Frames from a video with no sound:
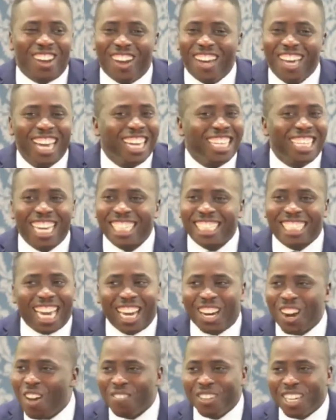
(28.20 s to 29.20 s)
this
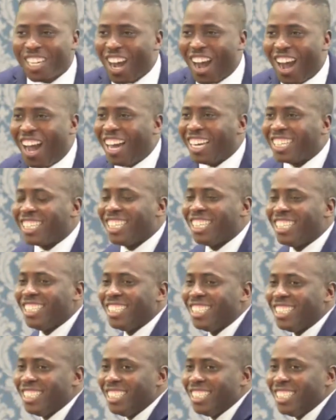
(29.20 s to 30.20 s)
cannot be God.
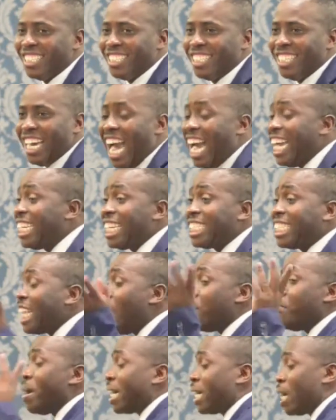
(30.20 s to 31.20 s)
And they
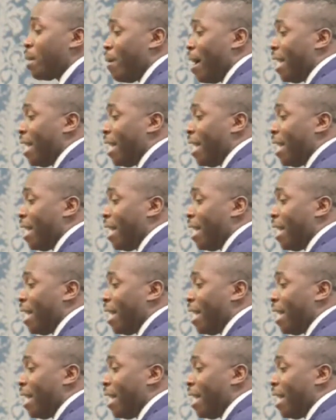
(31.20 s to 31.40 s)
start making money,